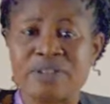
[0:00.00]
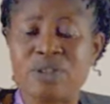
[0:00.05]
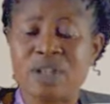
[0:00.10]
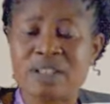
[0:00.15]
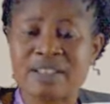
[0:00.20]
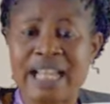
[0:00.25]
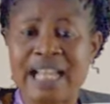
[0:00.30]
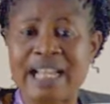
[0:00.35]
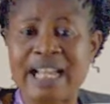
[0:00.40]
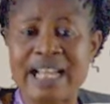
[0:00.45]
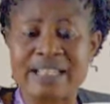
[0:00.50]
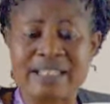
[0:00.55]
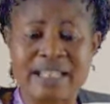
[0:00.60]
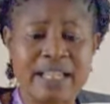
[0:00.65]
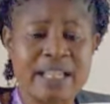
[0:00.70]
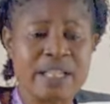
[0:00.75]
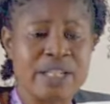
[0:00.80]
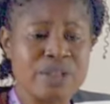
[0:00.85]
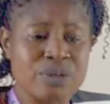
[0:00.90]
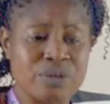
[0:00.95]
Just like I
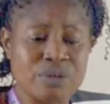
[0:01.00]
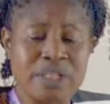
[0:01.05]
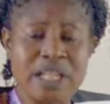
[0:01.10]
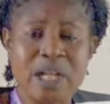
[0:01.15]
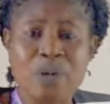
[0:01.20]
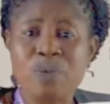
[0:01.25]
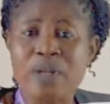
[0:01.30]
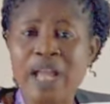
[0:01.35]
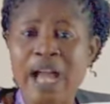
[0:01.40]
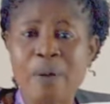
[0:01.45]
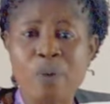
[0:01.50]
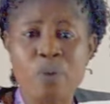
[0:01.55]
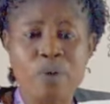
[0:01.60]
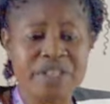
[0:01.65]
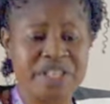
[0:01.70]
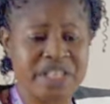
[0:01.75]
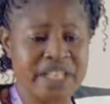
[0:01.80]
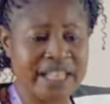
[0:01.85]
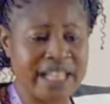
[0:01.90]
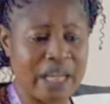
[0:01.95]
said, today we have
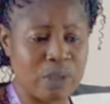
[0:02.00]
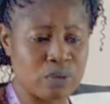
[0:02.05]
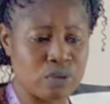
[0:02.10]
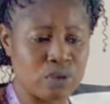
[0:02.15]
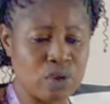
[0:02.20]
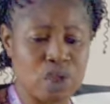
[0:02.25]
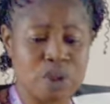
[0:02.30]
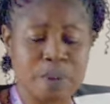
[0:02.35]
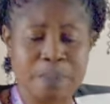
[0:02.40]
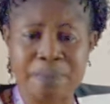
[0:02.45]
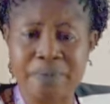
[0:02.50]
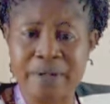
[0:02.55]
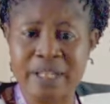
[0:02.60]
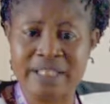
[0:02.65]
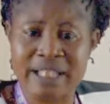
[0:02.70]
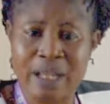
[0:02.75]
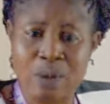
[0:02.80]
wheelchair that will just press,